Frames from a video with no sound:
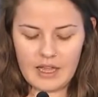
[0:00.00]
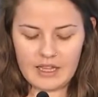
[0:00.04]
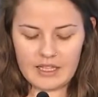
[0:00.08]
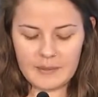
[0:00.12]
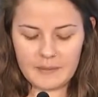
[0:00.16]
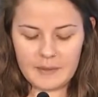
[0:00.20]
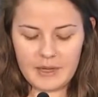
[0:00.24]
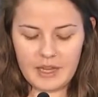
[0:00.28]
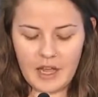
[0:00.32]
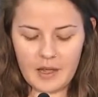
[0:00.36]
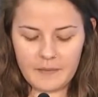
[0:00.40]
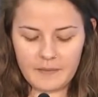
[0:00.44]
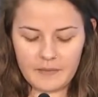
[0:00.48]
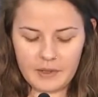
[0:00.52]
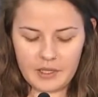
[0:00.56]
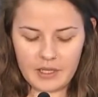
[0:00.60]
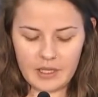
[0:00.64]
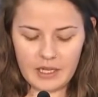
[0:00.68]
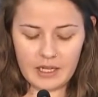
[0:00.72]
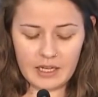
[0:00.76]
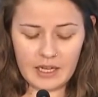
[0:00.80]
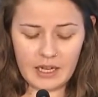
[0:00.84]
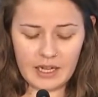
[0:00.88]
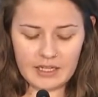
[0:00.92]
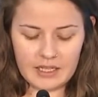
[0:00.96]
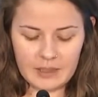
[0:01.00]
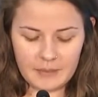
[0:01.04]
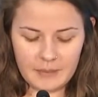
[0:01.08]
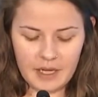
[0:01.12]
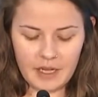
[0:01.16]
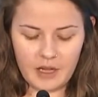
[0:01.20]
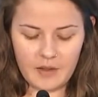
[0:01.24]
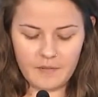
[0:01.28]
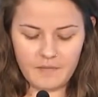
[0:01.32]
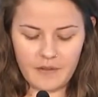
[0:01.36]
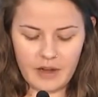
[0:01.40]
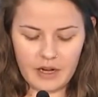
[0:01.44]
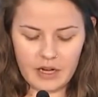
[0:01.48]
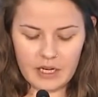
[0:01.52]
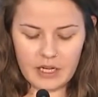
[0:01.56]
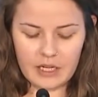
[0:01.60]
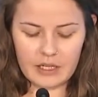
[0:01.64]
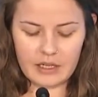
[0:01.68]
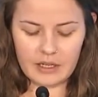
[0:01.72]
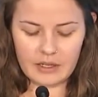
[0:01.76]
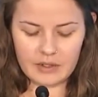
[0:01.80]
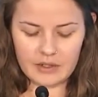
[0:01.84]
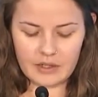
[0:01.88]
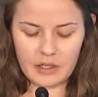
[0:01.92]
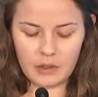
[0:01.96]
It, has become very
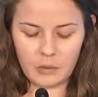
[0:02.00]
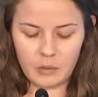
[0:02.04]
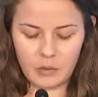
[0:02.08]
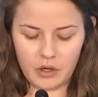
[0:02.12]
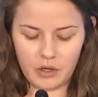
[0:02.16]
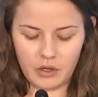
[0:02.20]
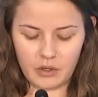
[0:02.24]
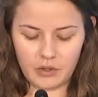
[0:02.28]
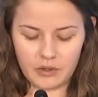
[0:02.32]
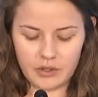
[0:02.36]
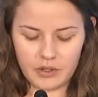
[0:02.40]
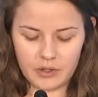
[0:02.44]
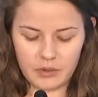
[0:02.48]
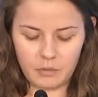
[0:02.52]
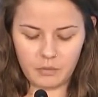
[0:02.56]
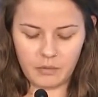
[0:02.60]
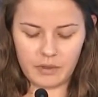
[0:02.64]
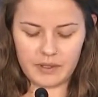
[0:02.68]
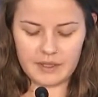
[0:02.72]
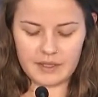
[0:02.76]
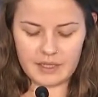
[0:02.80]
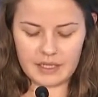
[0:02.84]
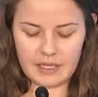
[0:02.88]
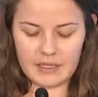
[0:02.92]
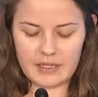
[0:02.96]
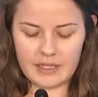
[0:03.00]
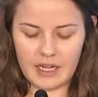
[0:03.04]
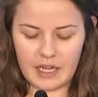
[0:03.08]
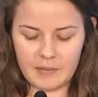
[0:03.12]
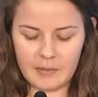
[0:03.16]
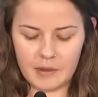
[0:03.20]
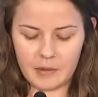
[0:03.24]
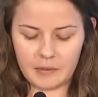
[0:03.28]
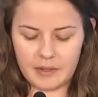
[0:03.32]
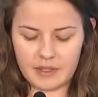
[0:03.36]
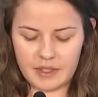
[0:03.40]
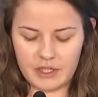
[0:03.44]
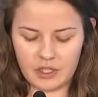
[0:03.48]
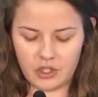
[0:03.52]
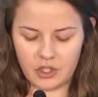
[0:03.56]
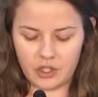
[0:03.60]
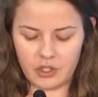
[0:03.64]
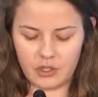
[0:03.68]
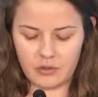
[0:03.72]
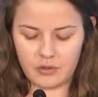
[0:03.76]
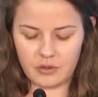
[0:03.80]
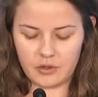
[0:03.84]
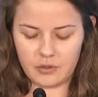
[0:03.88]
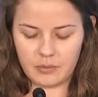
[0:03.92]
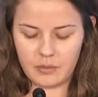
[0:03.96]
clear to the world, once the indictment was
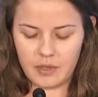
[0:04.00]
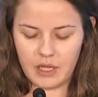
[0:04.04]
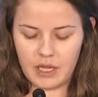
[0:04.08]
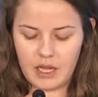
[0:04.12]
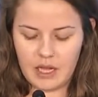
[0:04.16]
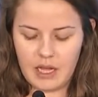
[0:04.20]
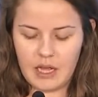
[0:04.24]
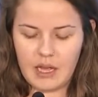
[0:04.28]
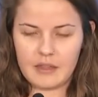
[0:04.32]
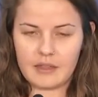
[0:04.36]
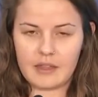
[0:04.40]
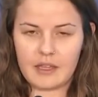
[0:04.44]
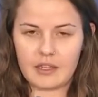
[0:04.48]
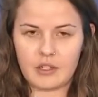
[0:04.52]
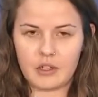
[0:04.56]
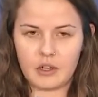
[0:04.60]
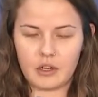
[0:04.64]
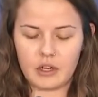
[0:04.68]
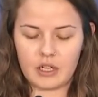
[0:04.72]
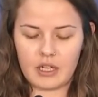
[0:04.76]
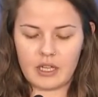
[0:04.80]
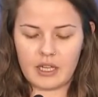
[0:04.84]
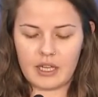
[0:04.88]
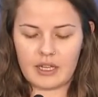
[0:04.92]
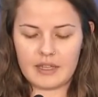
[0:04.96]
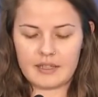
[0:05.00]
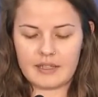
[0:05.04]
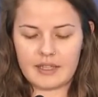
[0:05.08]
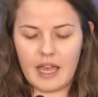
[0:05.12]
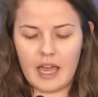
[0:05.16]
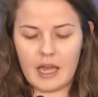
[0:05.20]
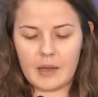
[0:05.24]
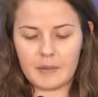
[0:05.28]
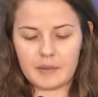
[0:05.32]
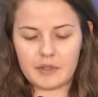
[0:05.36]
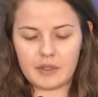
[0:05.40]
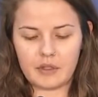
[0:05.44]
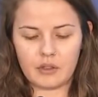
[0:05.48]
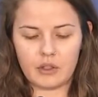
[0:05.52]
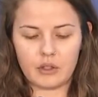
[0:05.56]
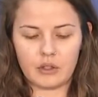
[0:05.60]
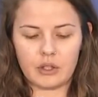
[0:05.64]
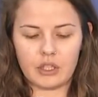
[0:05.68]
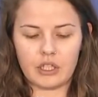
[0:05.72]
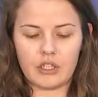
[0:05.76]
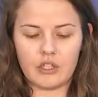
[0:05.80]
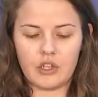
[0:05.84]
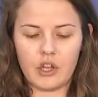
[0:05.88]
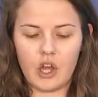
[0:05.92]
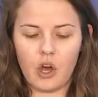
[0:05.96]
issued, that Turkey has
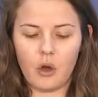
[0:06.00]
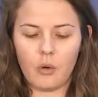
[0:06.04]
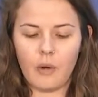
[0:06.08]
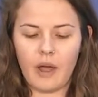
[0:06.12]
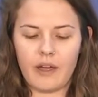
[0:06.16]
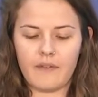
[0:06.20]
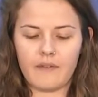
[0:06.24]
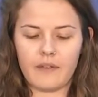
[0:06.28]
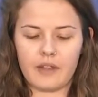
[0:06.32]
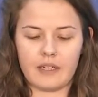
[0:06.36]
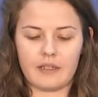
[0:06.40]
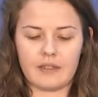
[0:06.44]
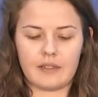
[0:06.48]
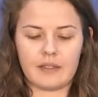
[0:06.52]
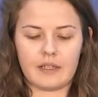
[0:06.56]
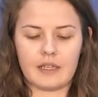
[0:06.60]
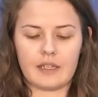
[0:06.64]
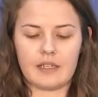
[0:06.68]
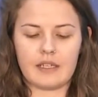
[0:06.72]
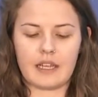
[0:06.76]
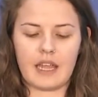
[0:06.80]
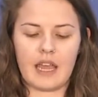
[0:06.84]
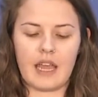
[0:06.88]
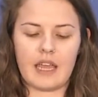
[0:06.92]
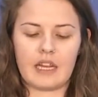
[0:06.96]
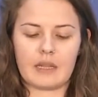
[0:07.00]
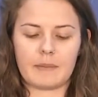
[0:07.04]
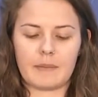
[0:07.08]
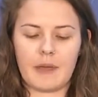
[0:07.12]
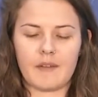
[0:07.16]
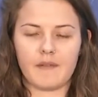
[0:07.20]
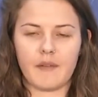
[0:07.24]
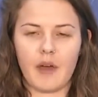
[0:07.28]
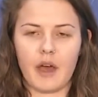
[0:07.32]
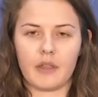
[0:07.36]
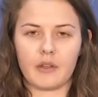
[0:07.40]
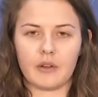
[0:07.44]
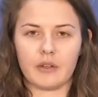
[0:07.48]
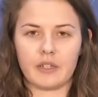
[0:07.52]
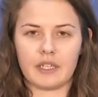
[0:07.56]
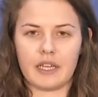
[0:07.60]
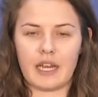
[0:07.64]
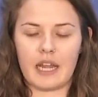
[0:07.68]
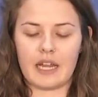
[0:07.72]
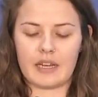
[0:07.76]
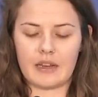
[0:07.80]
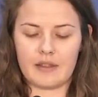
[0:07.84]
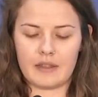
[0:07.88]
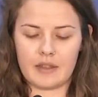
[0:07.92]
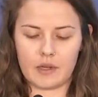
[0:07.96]
absolutely no evidence indicating my father
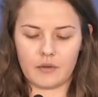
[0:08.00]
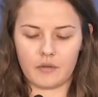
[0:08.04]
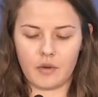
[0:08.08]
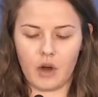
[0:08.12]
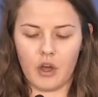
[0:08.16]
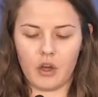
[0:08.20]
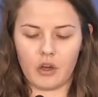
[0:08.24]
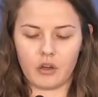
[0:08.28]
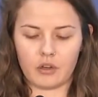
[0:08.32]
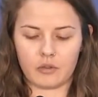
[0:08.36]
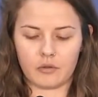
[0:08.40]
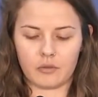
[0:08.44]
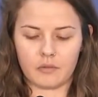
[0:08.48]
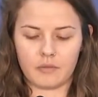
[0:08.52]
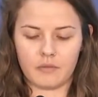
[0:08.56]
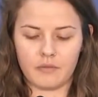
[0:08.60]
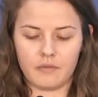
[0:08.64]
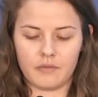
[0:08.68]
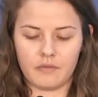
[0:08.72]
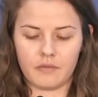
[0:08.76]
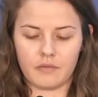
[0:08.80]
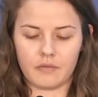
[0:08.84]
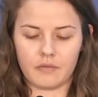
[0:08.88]
did anything wrong.